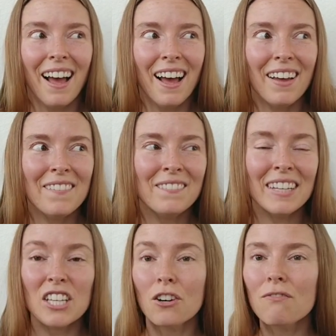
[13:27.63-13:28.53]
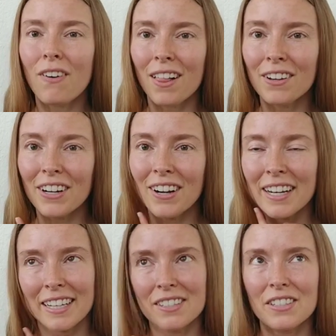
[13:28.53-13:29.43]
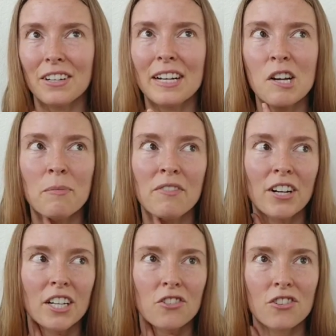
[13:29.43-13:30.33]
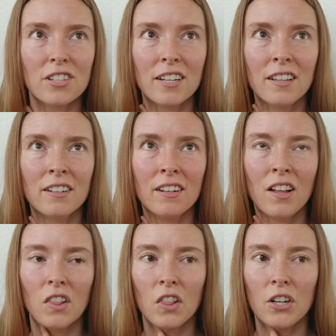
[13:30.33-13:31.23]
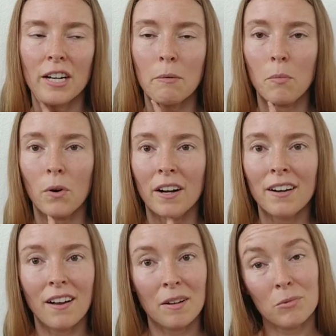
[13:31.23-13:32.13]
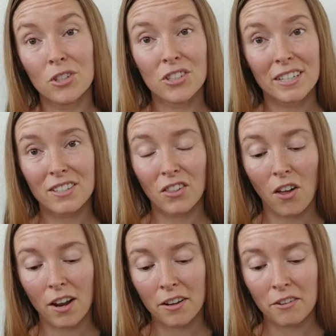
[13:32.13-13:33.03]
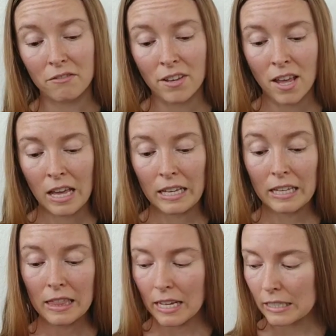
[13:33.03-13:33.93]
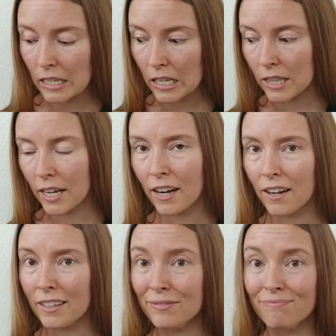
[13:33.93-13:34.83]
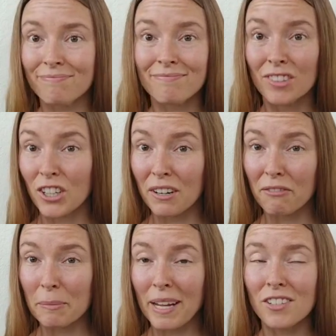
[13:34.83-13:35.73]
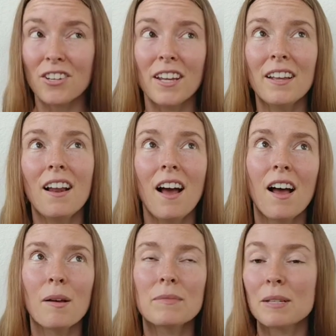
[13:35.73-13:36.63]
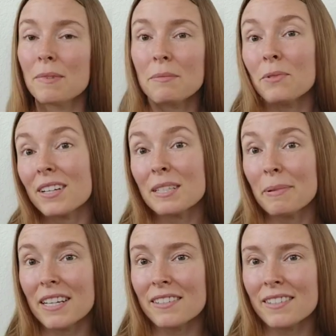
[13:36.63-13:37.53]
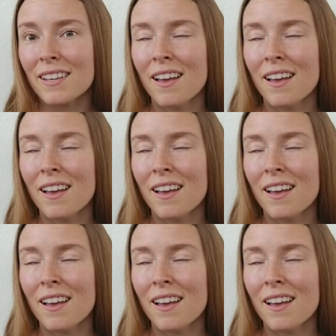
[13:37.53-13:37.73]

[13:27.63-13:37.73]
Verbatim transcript: um, you can follow her on Instagram if you're interested in learning more. Um, she shares a lot of good things on there, good information, um, sometimes recipes.